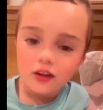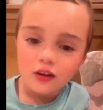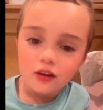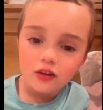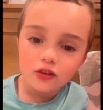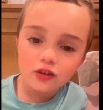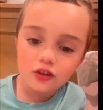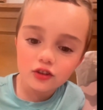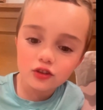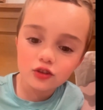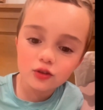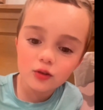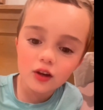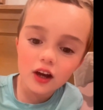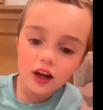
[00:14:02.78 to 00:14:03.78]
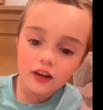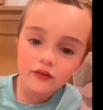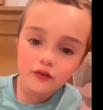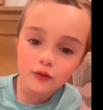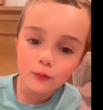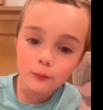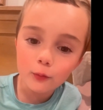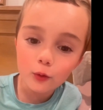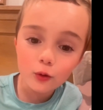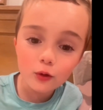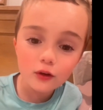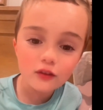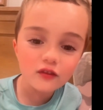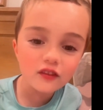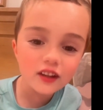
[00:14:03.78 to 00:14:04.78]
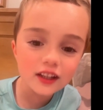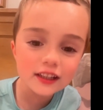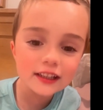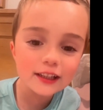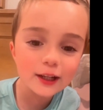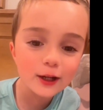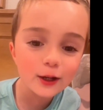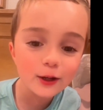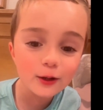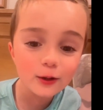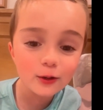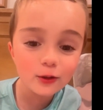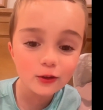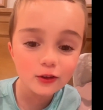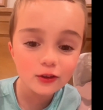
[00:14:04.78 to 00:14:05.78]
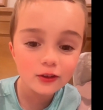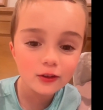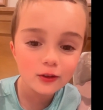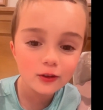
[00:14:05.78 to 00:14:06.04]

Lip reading: subscribe for more videos.